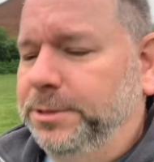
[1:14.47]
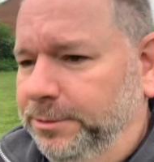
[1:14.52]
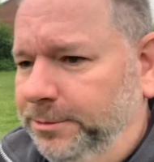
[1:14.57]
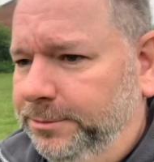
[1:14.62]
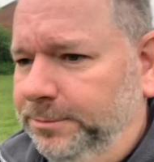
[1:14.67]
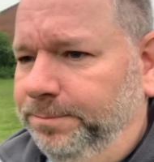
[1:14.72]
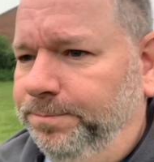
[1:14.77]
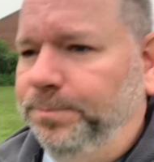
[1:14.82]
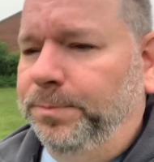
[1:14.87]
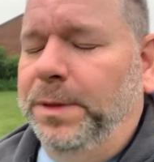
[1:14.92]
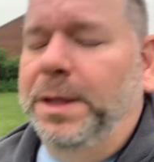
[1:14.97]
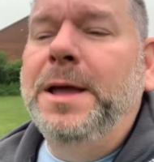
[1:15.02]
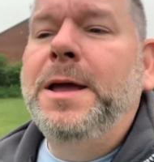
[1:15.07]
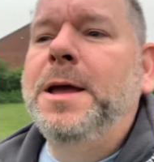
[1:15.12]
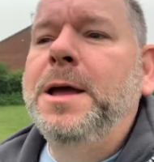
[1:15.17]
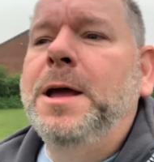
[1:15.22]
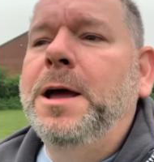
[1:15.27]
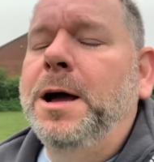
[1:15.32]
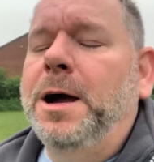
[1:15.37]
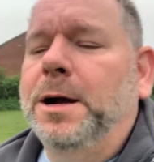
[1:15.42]

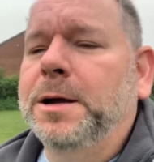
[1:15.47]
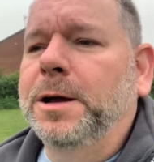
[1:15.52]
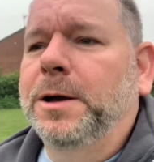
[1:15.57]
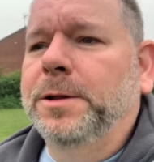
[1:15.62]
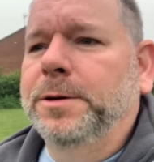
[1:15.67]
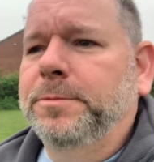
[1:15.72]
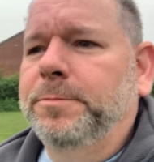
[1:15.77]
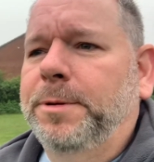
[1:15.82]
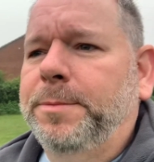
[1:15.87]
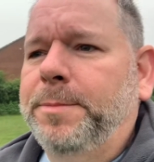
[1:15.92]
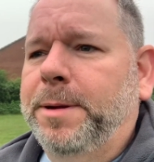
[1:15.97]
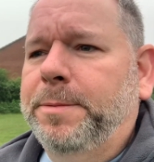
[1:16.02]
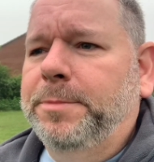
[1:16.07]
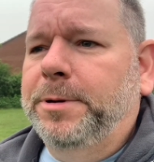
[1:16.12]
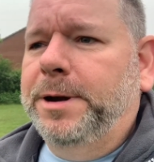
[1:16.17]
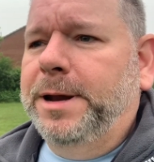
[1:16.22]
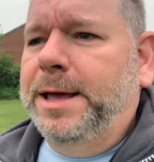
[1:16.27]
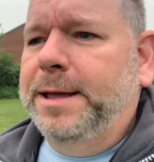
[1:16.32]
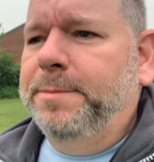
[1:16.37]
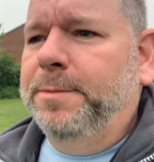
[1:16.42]
I can't remember a
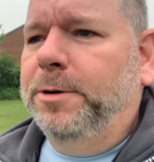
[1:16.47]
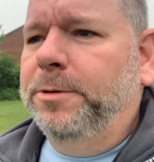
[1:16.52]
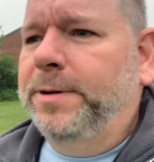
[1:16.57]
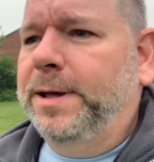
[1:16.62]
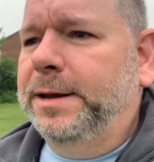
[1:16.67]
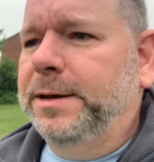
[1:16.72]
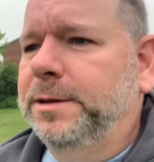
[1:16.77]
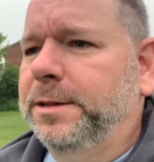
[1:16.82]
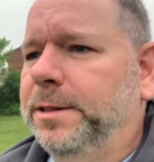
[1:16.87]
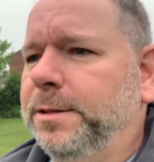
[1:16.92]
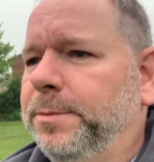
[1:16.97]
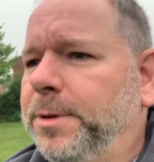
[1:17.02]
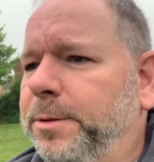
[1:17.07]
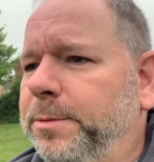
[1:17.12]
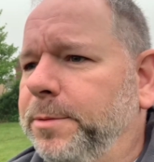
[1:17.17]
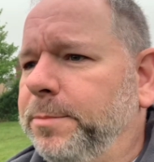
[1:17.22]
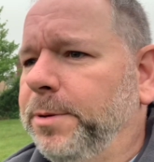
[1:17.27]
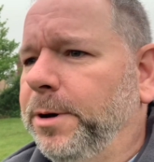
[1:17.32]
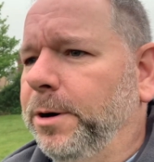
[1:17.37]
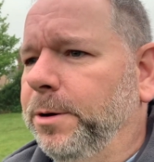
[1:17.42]
name offhand at the
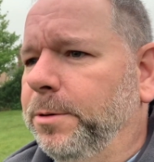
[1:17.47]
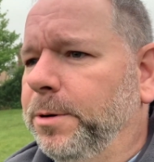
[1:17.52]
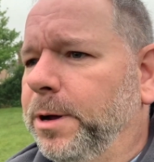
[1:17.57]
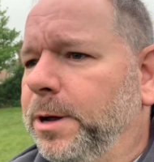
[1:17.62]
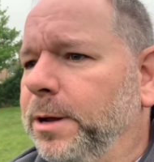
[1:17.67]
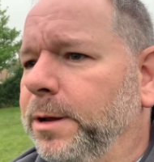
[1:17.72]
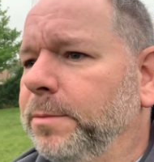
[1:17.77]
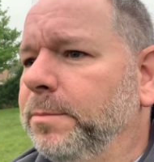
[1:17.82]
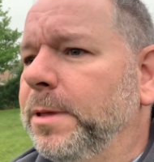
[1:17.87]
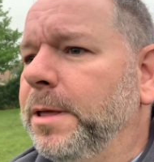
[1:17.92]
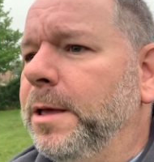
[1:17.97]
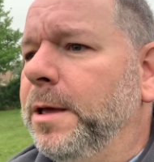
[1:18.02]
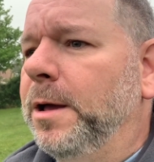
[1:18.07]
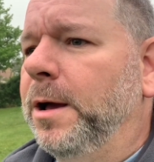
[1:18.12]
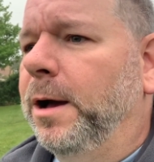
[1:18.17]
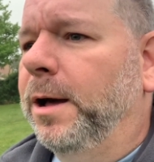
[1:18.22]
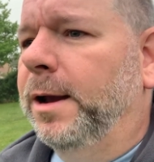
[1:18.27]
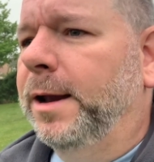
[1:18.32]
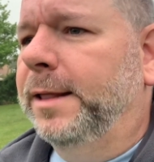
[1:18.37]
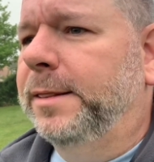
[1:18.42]
moment, but I'll
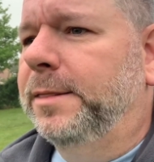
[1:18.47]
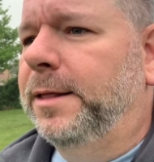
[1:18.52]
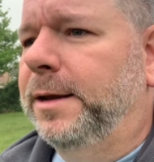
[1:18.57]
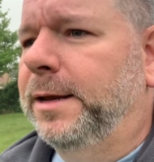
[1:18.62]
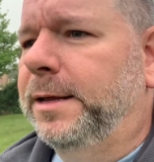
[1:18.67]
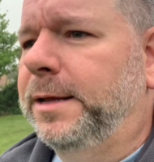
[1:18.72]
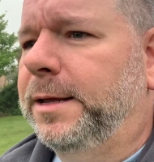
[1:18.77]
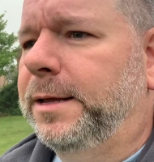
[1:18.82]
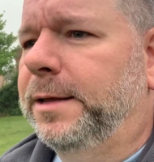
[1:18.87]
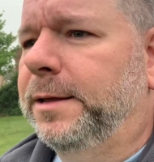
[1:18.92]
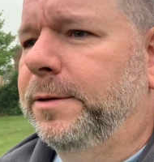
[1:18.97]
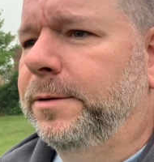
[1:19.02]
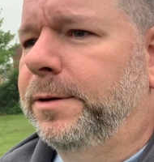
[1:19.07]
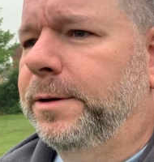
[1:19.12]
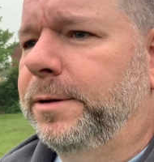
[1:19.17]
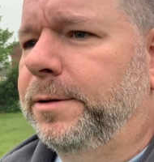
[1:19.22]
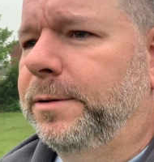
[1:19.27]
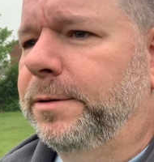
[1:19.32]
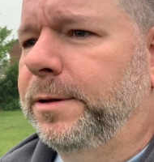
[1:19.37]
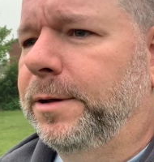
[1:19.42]
I'll add the link and
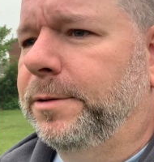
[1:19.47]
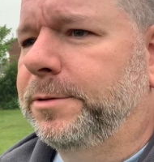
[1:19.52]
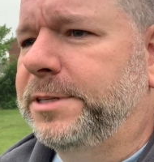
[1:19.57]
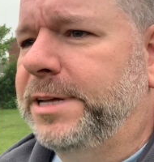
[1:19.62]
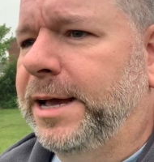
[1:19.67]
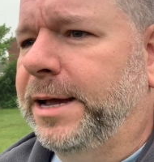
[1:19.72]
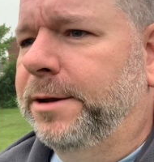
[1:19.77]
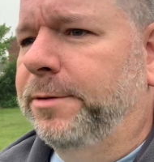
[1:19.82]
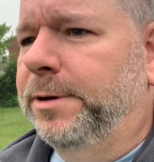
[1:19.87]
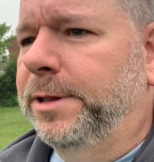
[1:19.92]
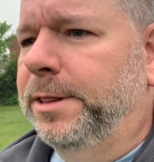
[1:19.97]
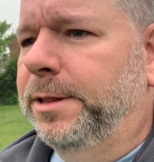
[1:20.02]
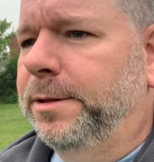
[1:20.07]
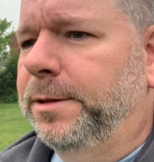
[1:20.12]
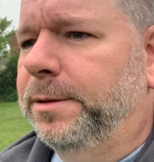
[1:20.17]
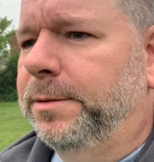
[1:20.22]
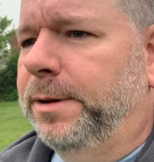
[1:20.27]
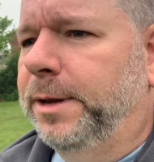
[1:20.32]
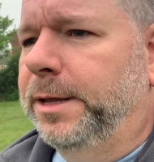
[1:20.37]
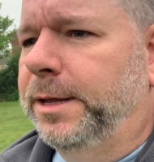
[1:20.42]
I'll tag her in the
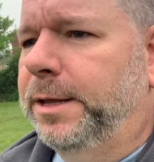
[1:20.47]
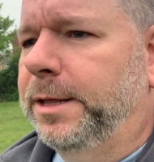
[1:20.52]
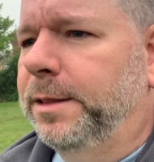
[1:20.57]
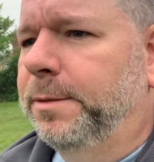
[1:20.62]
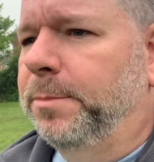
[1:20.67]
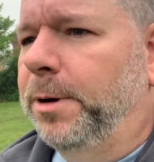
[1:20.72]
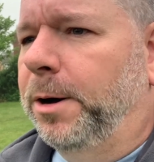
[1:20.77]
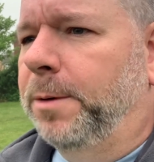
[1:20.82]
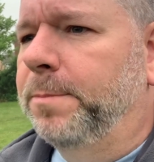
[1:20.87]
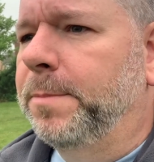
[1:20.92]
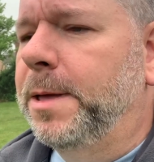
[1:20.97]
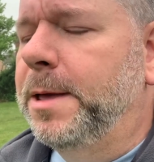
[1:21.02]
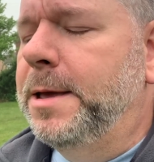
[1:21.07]
link in the bottom.